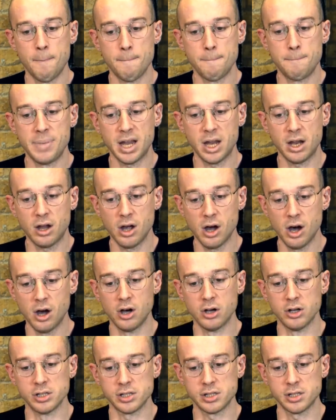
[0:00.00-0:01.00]

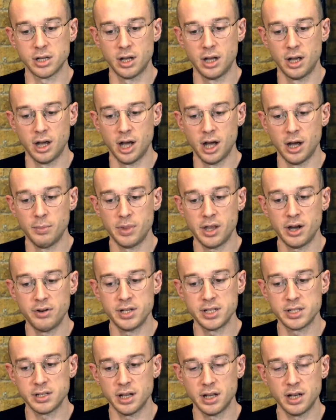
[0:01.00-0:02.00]
because there
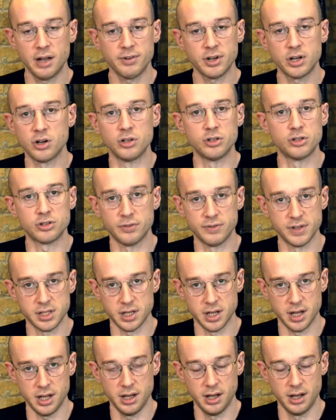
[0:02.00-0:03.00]
is another
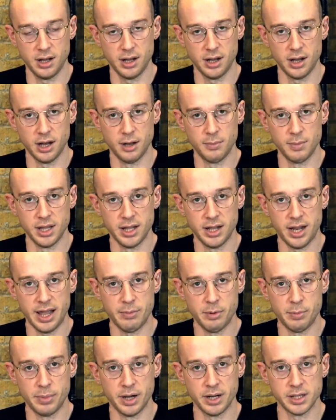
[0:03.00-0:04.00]
controversy in the
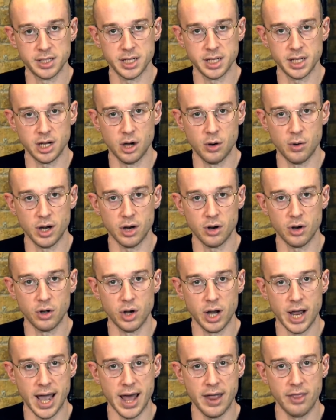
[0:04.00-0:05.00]
Labour Party going
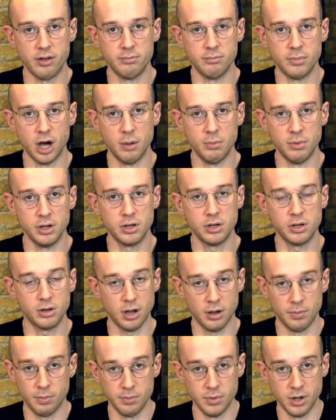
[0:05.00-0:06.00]
on at the moment,
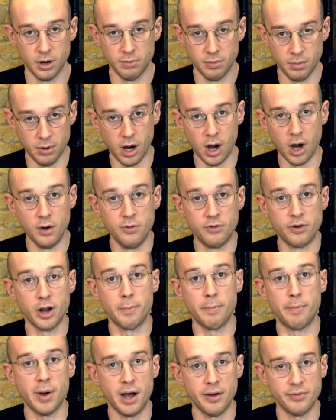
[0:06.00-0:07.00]
over and
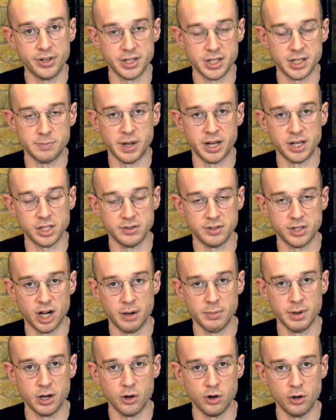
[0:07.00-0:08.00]
above the suspension of
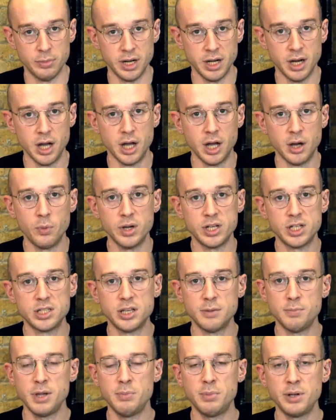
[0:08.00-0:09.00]
Jeremy Corbyn, which is
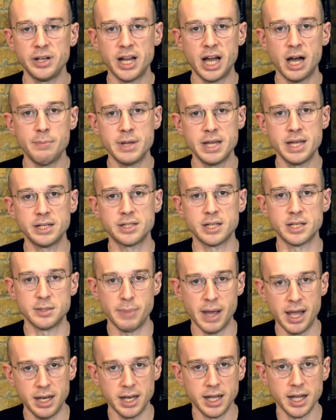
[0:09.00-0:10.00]
that people are now being
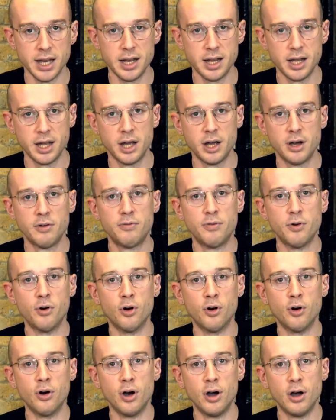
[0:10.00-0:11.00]
suspended
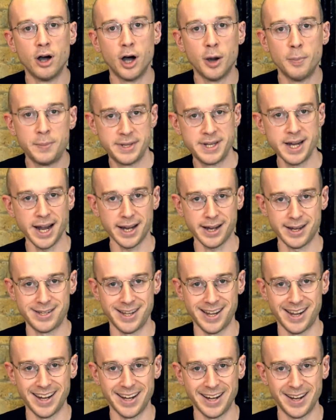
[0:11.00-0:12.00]
for
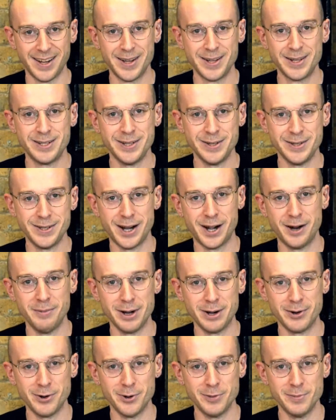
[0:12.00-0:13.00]
objecting to Jeremy
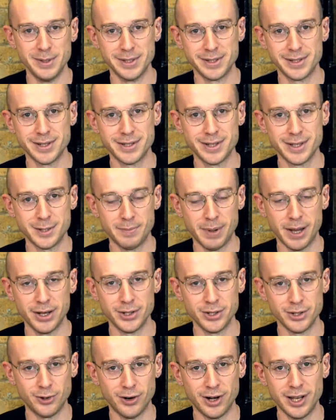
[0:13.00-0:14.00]
Corbyn's
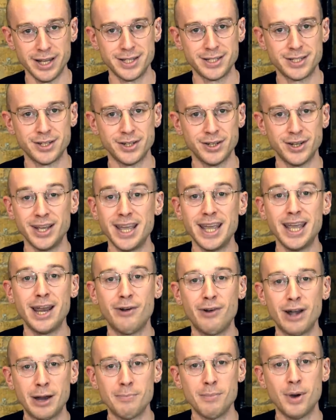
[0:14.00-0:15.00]
suspension, or at least to
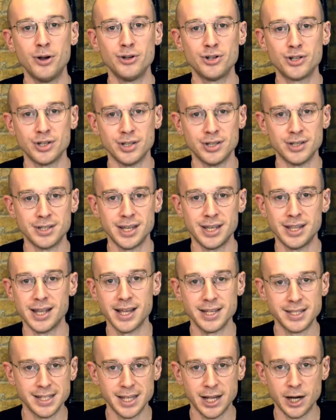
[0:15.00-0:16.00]
hearing motions in their
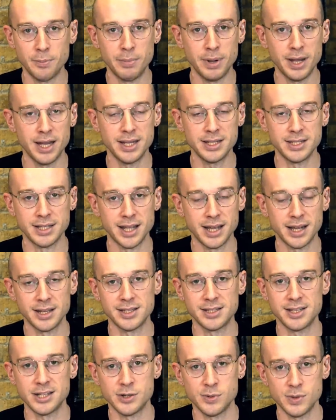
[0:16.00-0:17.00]
CLPs, in their
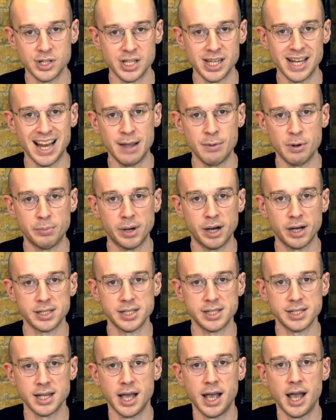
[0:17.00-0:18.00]
constituency Labour
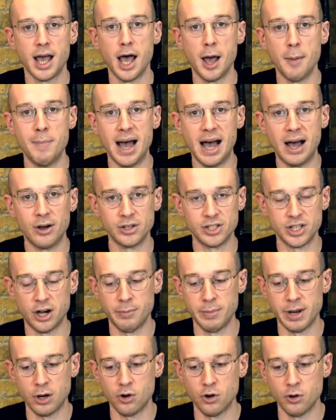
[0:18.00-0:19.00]
parties, about
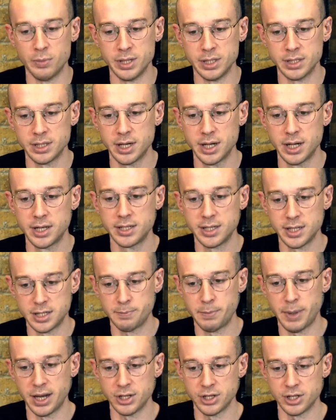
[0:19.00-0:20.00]
Jeremy Corbyn's
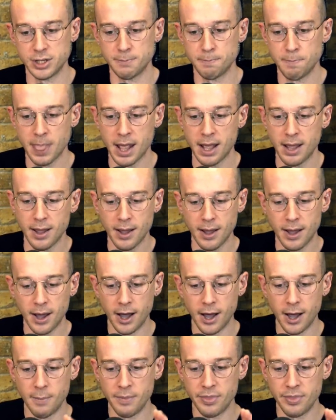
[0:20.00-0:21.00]
suspension.
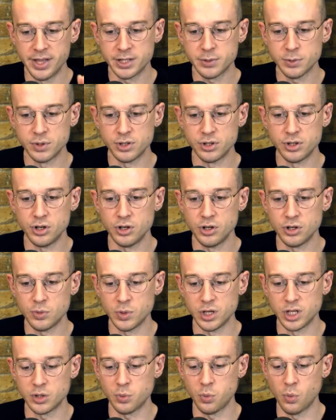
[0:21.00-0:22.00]
This was news
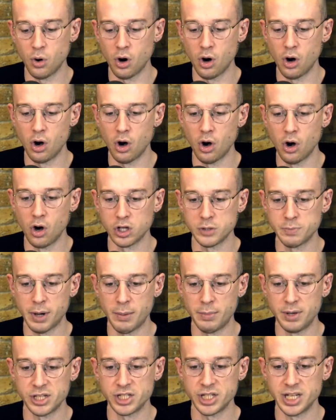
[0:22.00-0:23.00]
which was
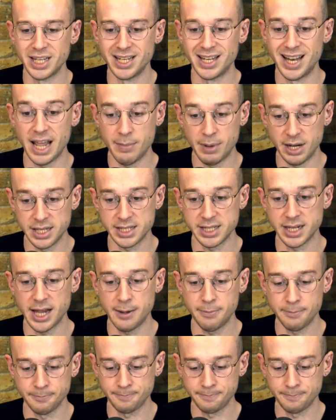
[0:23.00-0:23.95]
published in Labour List again.